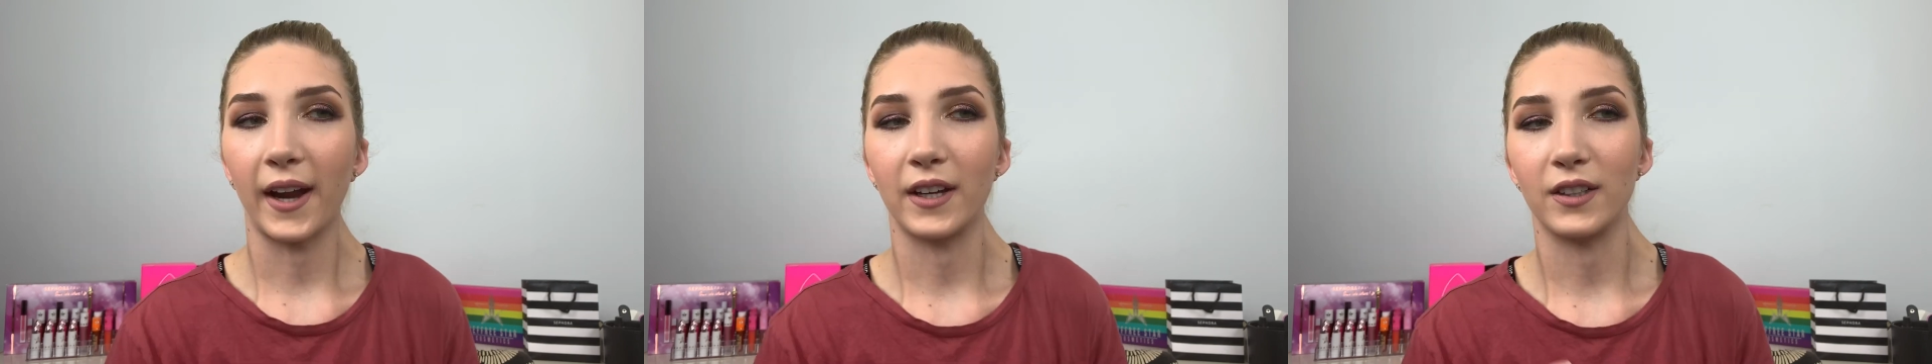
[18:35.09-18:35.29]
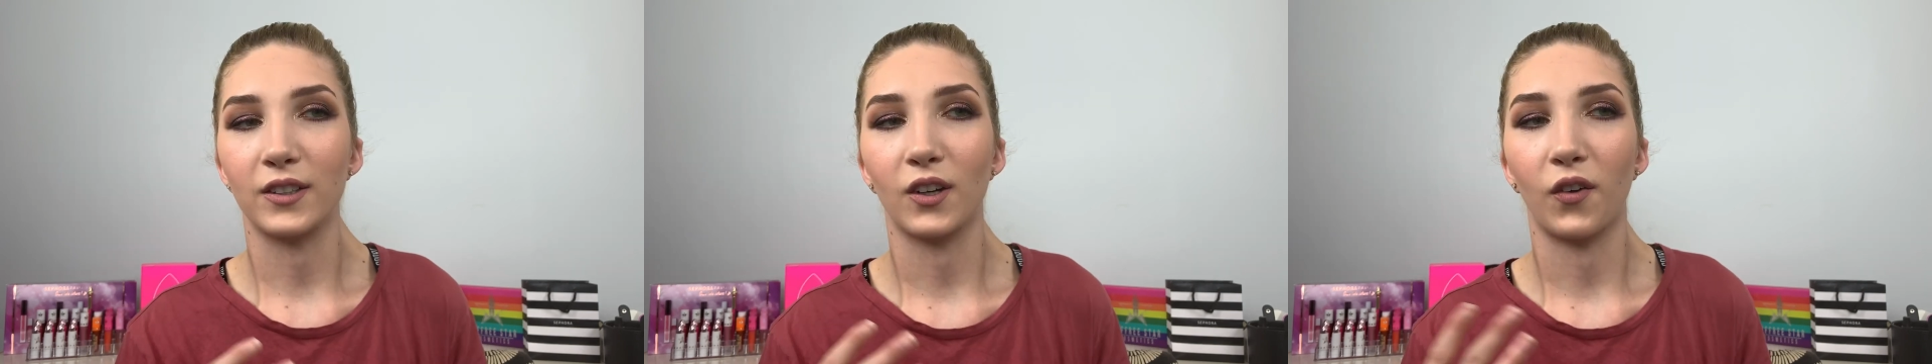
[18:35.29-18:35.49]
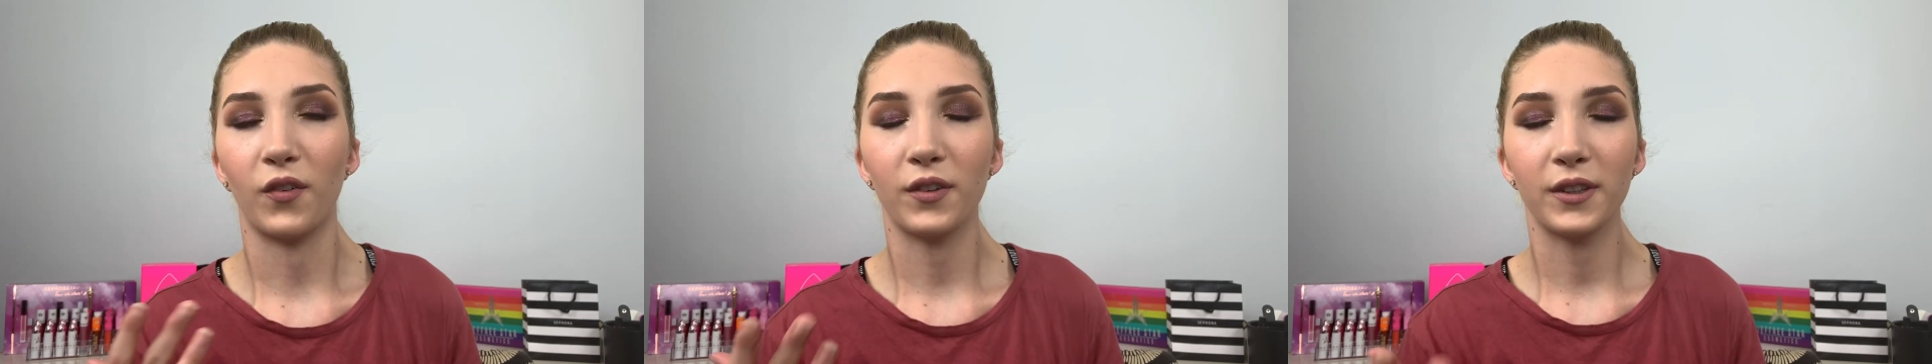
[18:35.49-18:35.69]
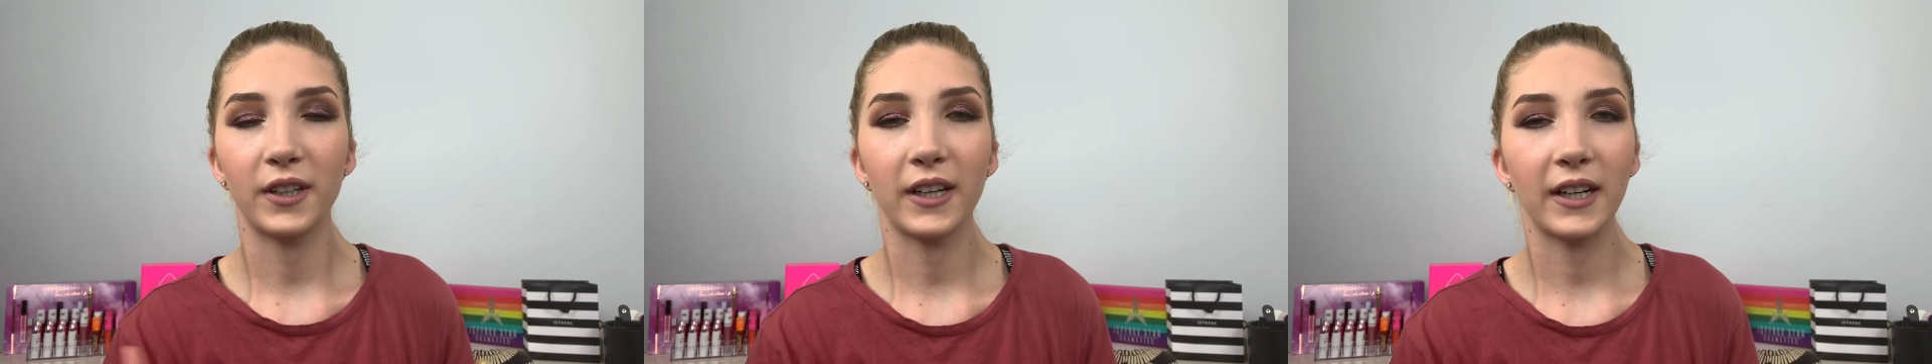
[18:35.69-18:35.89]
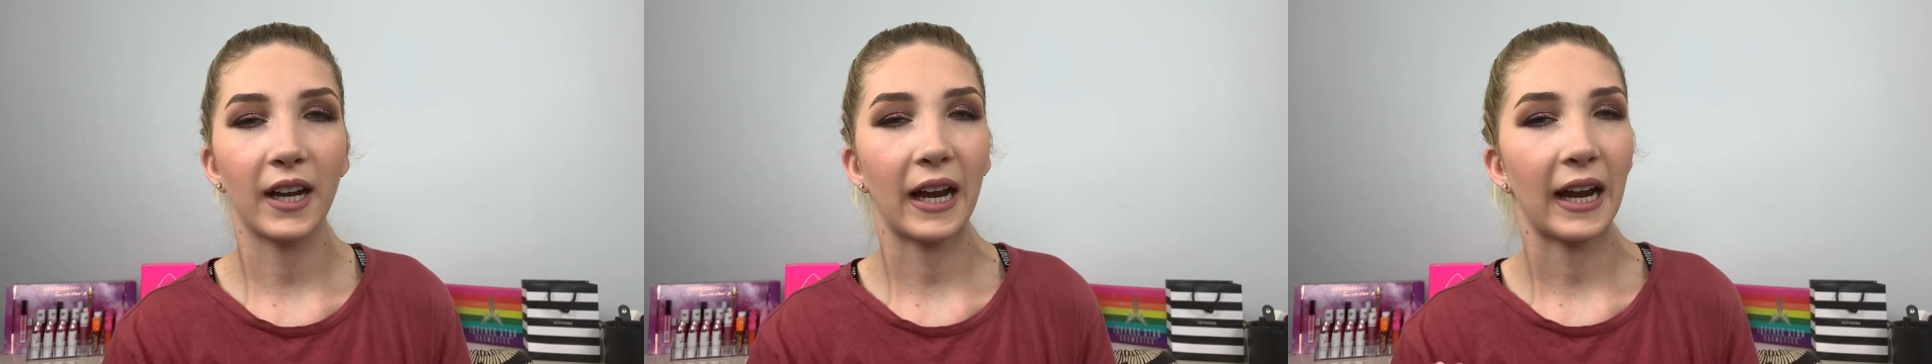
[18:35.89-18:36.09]
I don't
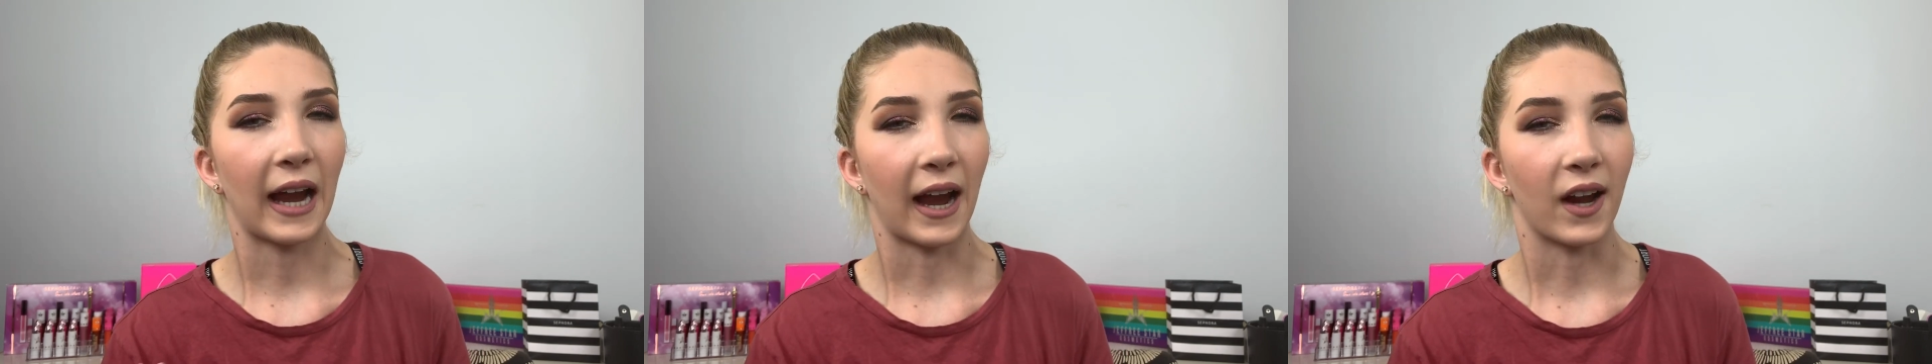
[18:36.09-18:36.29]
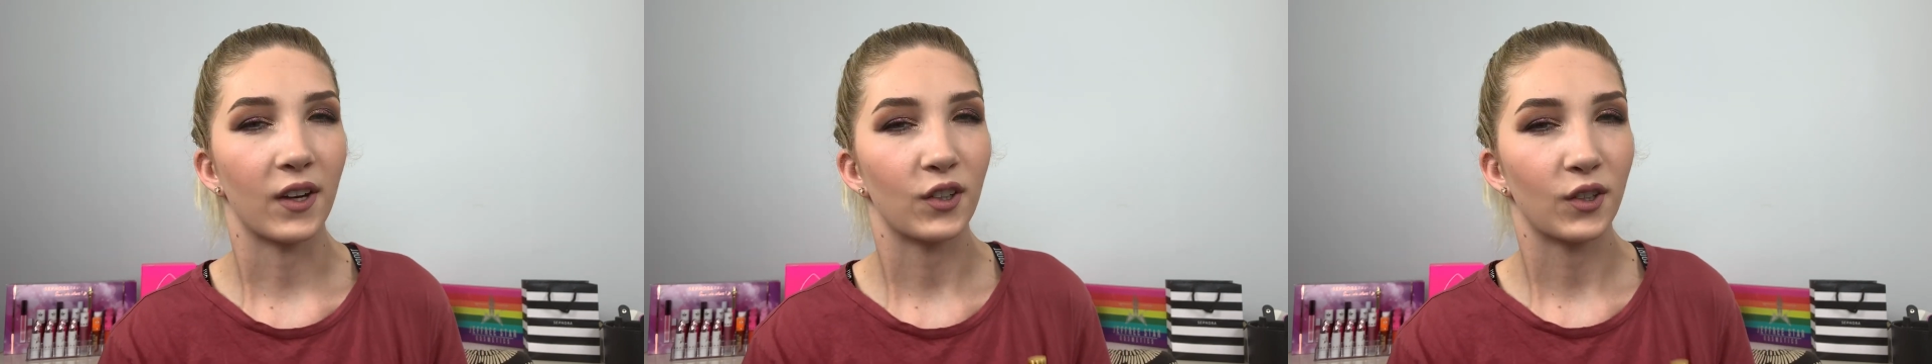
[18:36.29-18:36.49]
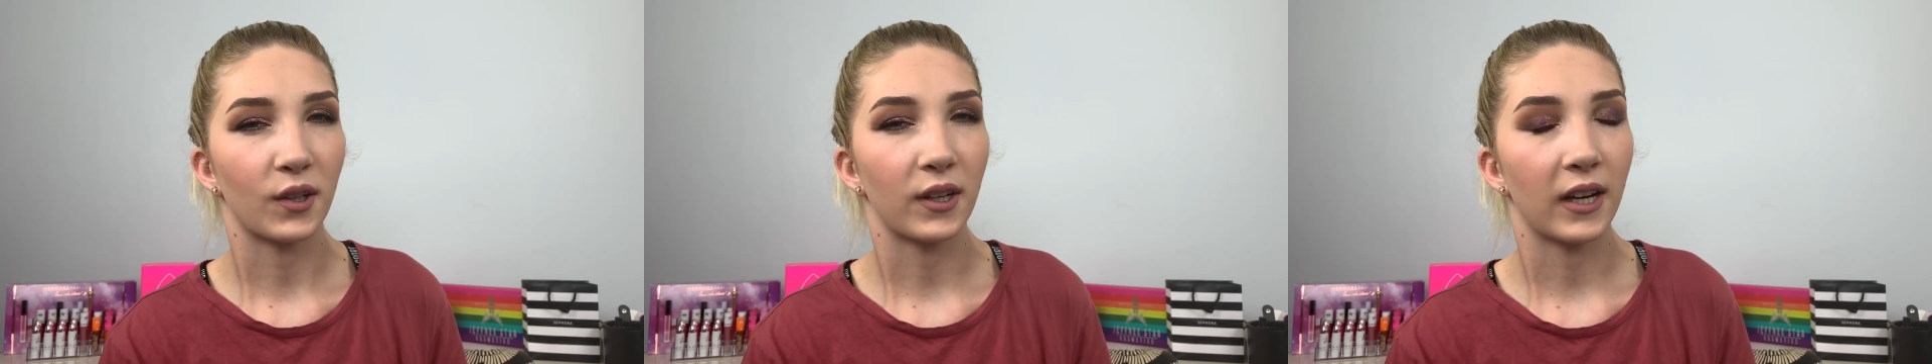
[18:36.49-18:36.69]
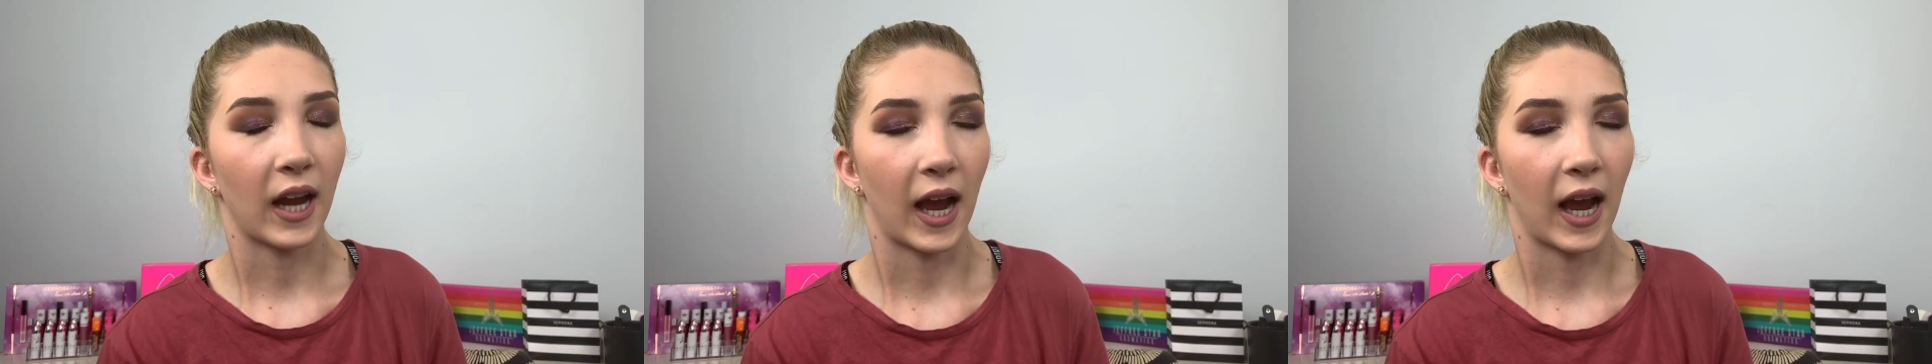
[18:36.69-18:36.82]
think I actually